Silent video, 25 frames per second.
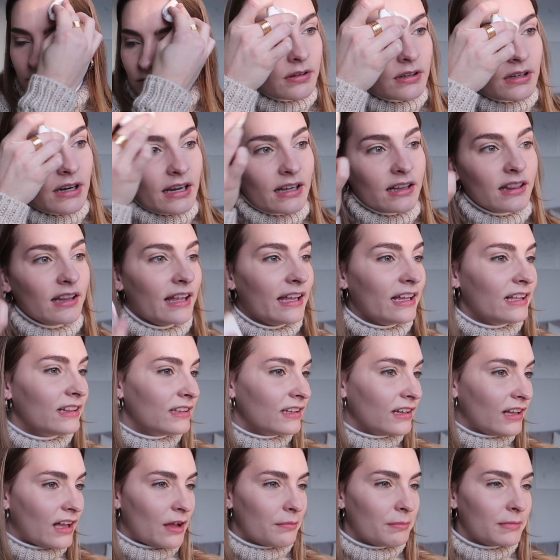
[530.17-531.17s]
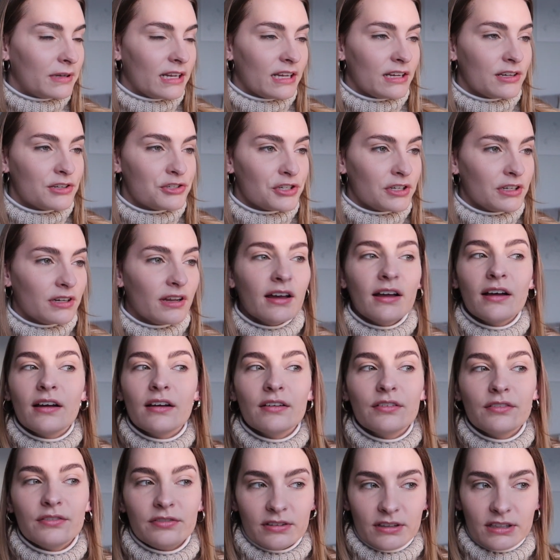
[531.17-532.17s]
And I like the combination
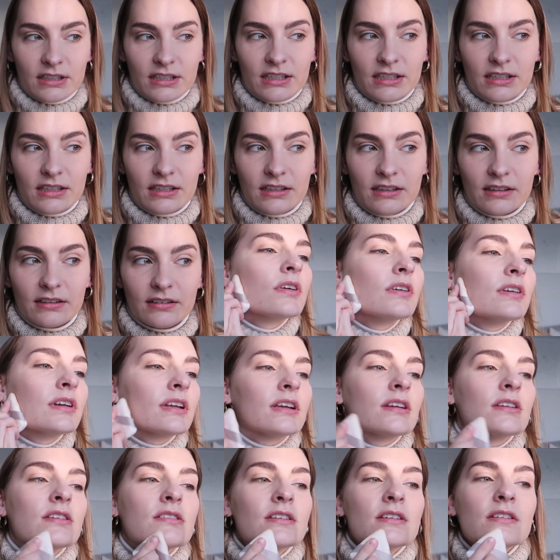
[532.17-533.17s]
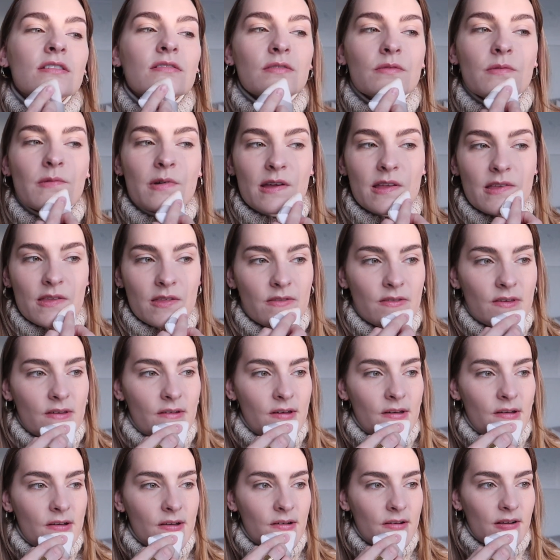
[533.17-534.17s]
of the foundation with
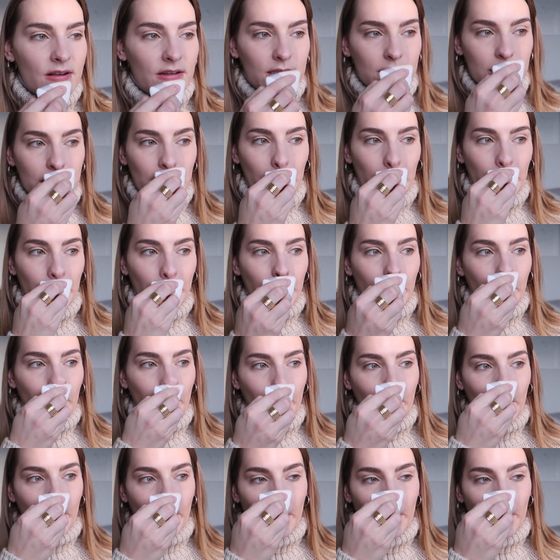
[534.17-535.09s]
the concealer.